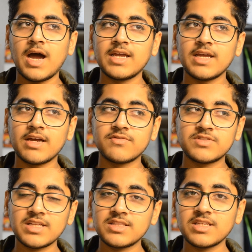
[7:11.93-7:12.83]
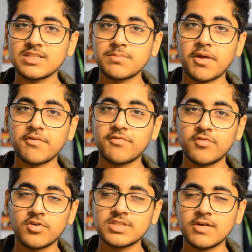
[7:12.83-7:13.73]
I have said this in my
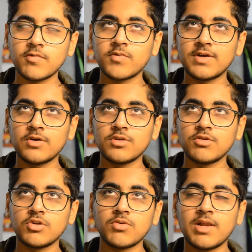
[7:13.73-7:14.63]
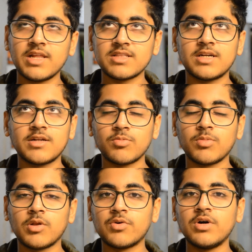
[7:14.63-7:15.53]
first ever video on YouTube, I'll link that
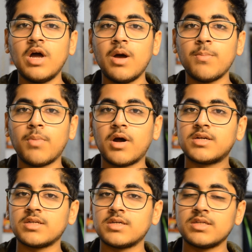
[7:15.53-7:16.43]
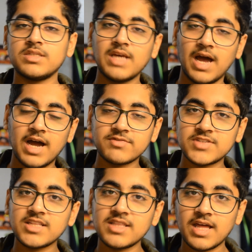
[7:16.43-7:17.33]
down below, but yeah, I've
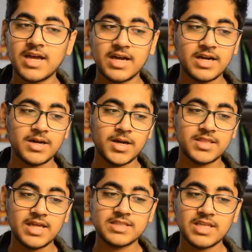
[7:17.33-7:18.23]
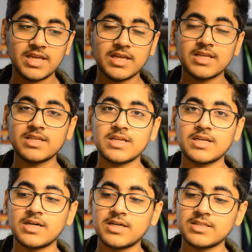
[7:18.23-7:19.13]
said that thing,
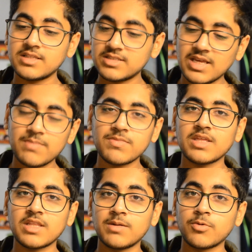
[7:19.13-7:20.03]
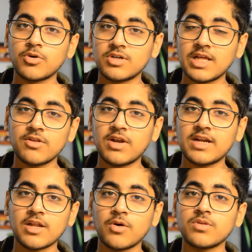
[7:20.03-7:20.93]
the same thing that I'm going to tell you
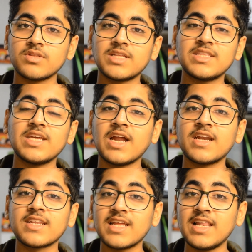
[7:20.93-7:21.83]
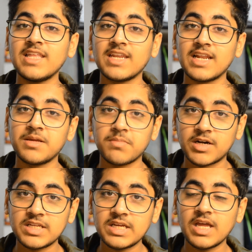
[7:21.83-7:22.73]
right now, that they get really
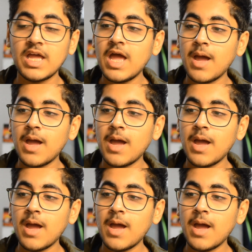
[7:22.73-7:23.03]
muddy.